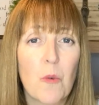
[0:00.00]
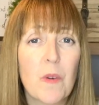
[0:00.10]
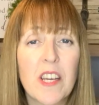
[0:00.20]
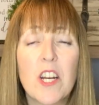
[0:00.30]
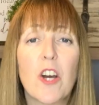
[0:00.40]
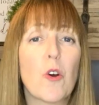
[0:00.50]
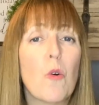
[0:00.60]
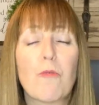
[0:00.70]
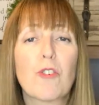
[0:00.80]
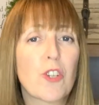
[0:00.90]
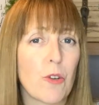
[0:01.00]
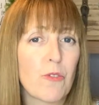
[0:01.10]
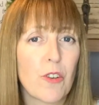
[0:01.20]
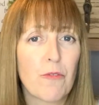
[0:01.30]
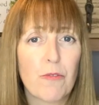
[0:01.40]
We cannot
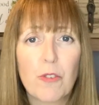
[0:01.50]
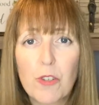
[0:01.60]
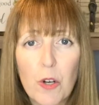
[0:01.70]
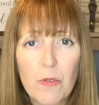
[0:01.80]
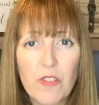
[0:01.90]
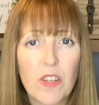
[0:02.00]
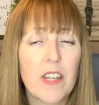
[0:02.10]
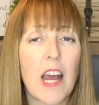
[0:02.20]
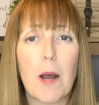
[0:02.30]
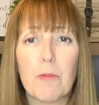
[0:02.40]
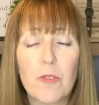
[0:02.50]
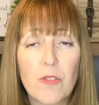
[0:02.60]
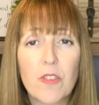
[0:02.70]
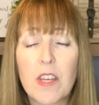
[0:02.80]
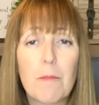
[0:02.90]
overdose on fructose in
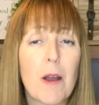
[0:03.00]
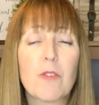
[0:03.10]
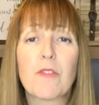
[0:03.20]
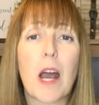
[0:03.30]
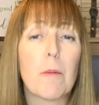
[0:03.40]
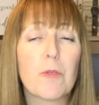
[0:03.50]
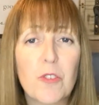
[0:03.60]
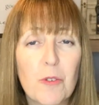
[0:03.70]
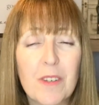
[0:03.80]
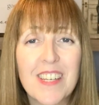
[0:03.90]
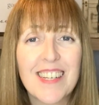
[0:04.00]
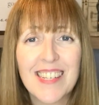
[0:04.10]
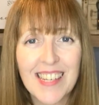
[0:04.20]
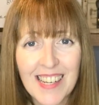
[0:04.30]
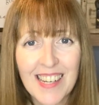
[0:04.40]
apples. The amount of apples you would need
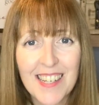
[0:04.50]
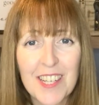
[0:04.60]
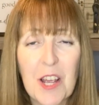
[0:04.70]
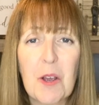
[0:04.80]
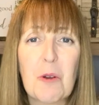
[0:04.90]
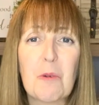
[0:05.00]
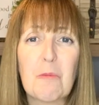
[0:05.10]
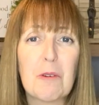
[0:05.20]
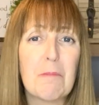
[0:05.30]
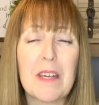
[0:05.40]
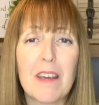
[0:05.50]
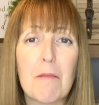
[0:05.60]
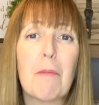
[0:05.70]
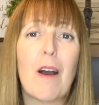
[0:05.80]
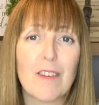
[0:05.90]
to eat would be
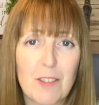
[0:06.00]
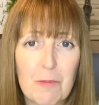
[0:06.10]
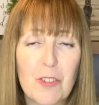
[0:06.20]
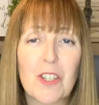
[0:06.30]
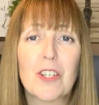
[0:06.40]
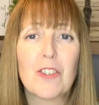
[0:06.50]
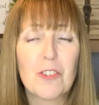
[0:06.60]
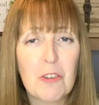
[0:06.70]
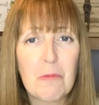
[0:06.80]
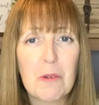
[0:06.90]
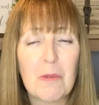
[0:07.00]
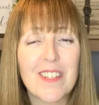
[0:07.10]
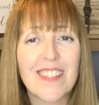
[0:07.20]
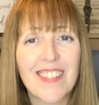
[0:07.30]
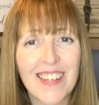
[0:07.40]
impossible to consume in
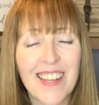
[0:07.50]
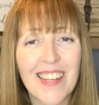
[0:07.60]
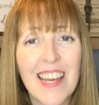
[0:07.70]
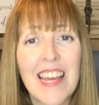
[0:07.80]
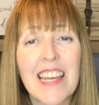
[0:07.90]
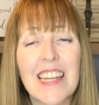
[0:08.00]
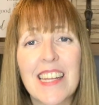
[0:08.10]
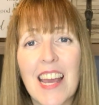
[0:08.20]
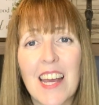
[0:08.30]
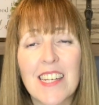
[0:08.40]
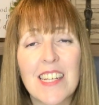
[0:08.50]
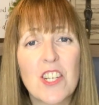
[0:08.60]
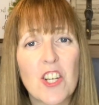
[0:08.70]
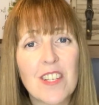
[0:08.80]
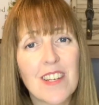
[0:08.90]
one sitting. Yet in
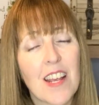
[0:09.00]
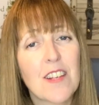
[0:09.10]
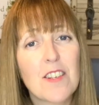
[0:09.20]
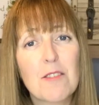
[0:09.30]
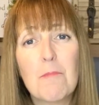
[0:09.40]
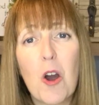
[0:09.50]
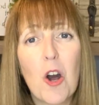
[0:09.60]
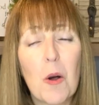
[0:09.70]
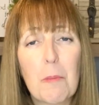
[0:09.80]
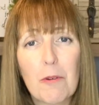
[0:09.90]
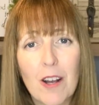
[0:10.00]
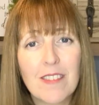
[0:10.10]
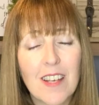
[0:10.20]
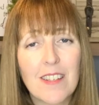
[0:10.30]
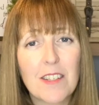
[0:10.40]
just a small
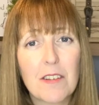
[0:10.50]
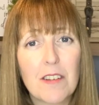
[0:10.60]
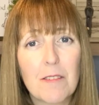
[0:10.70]
processed